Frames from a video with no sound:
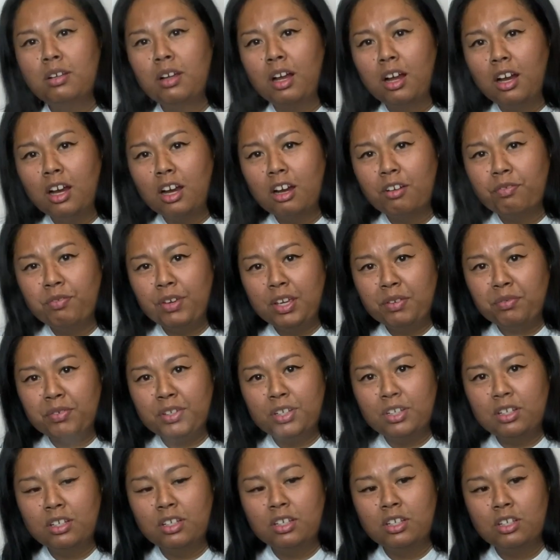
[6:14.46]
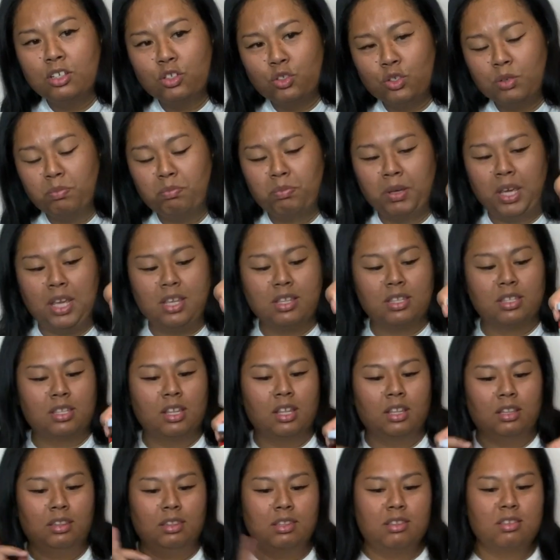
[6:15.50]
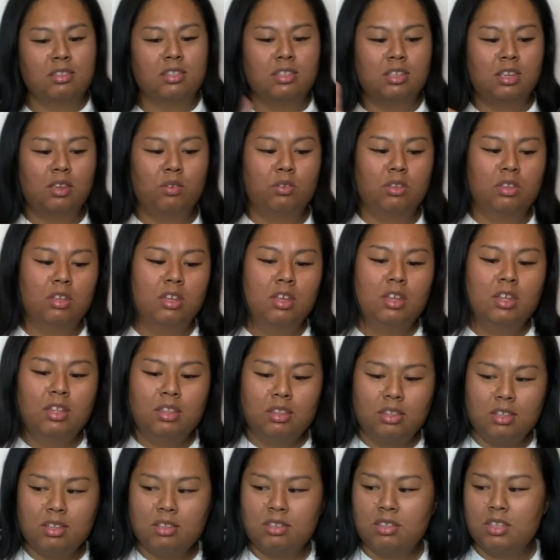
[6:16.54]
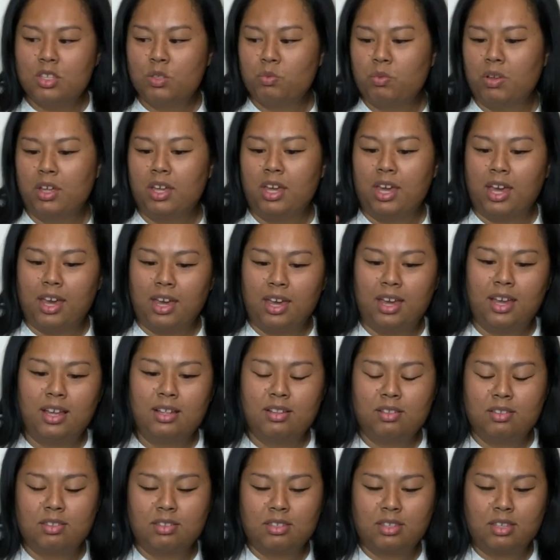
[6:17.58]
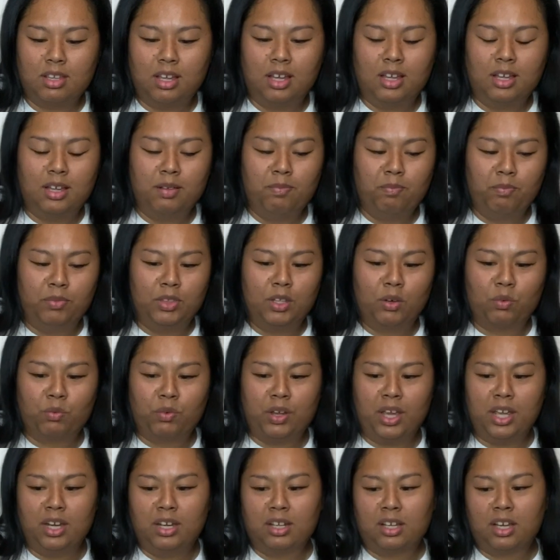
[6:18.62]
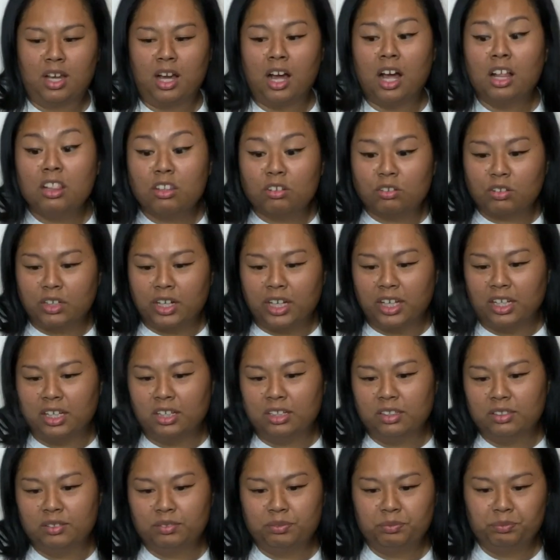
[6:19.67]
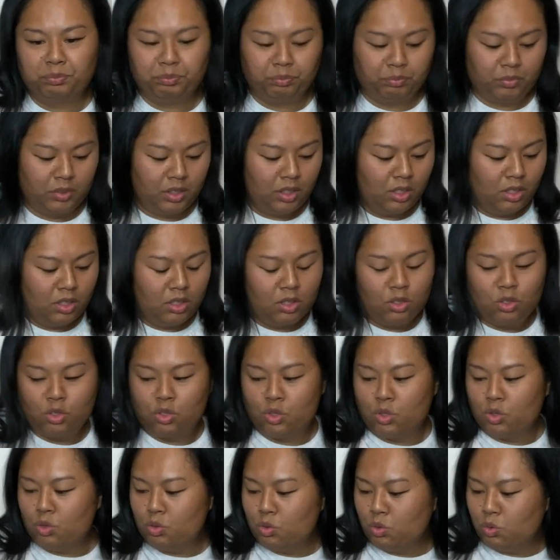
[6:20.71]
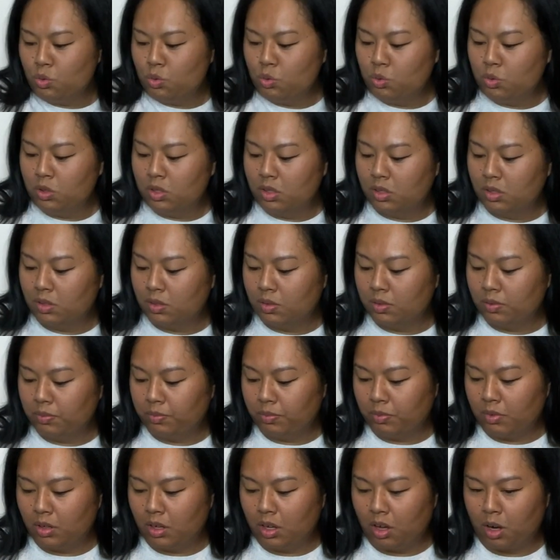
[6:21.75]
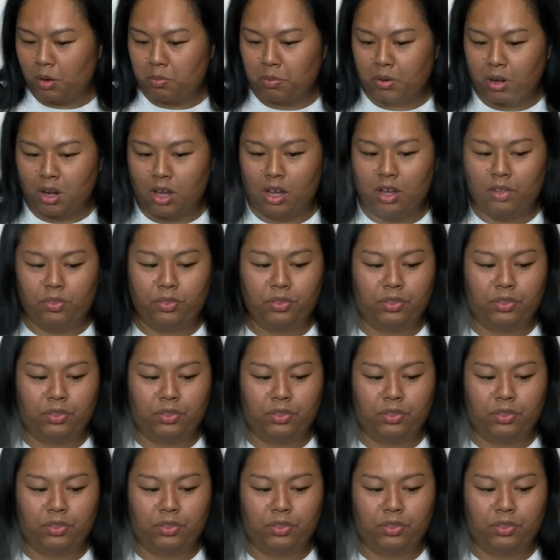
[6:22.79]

Our favorite shrimp paste. This is what adds the red coloring to our broth.